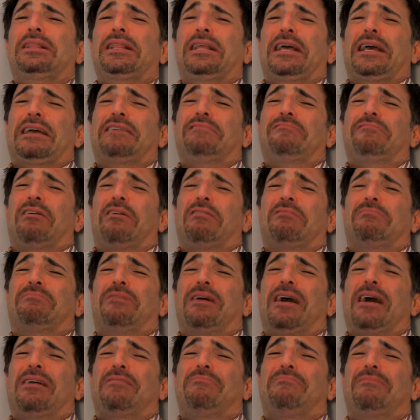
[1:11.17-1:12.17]
Leave
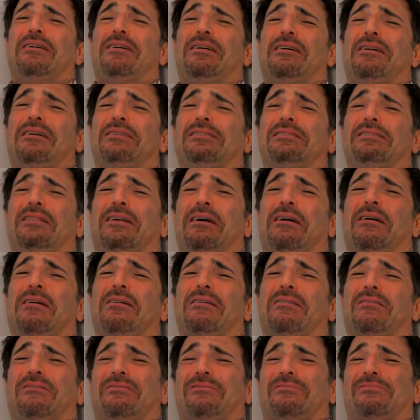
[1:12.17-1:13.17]
Obama
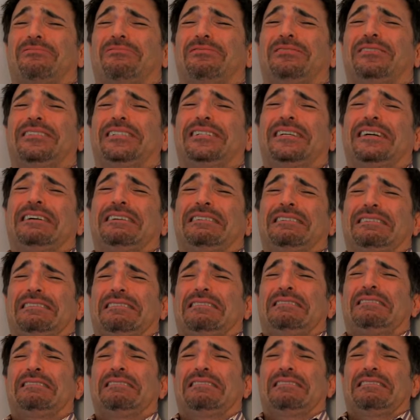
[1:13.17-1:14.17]
alone.
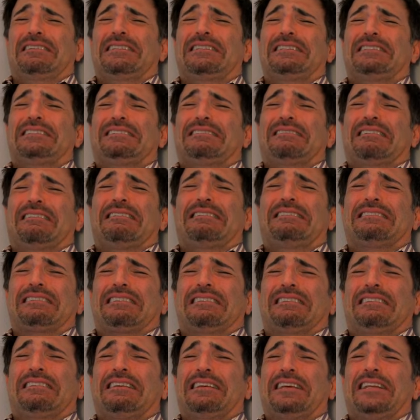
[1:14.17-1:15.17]
He's
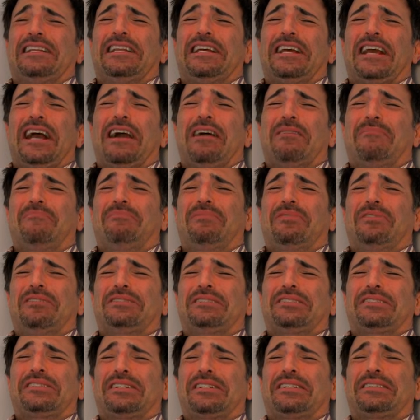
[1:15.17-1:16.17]
just cleaning up
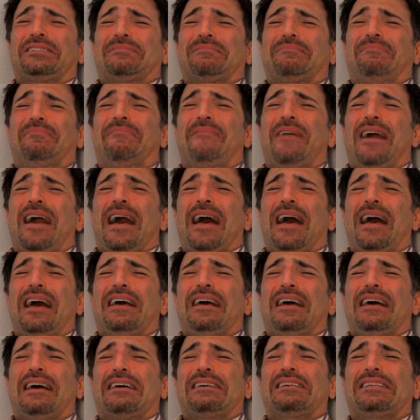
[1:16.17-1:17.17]
Bush's
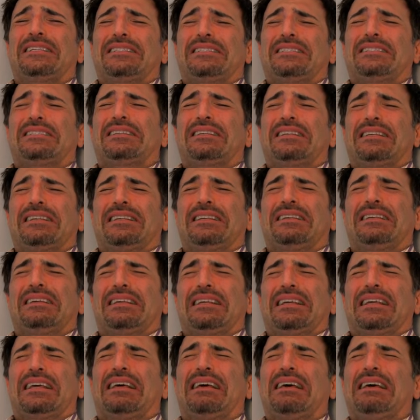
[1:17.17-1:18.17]
mess.
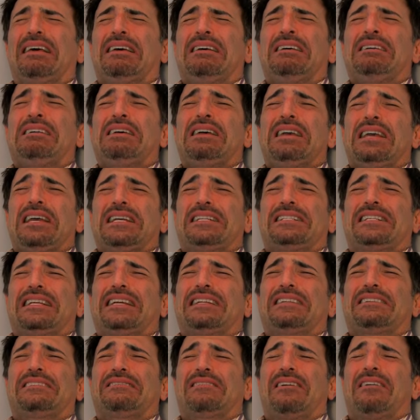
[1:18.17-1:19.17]
He
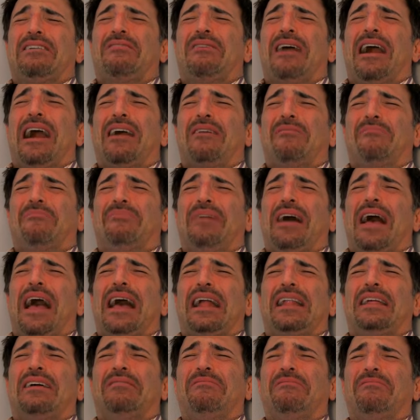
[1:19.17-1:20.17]
didn't know how
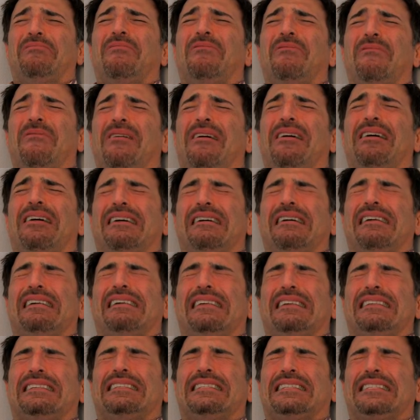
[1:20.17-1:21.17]
bad it
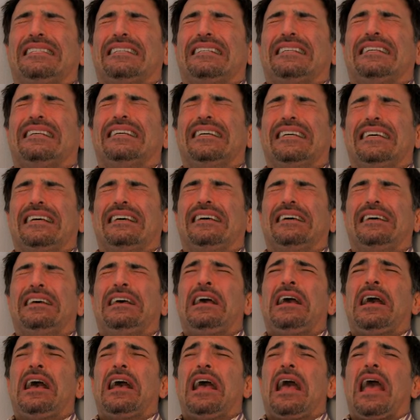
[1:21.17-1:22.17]
was.
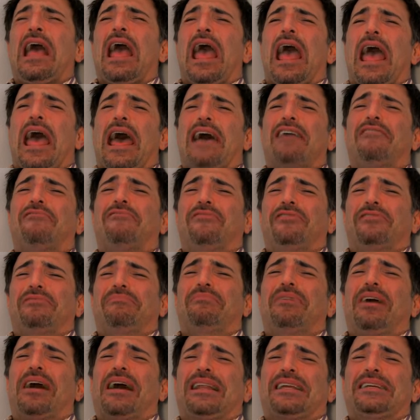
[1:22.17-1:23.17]

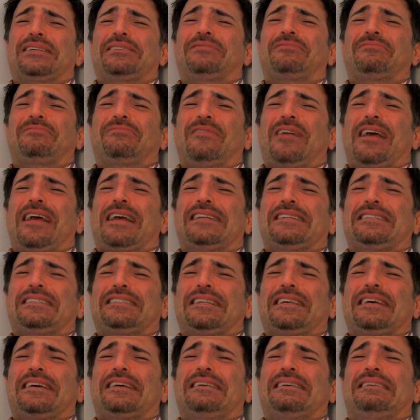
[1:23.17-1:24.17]
Everybody's
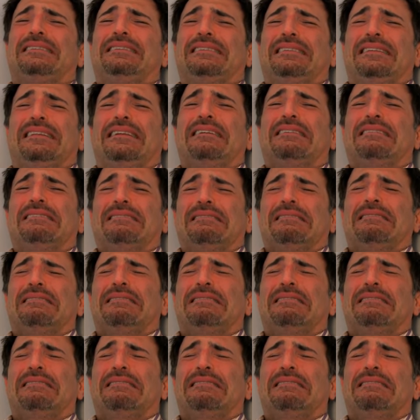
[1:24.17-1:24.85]
racist.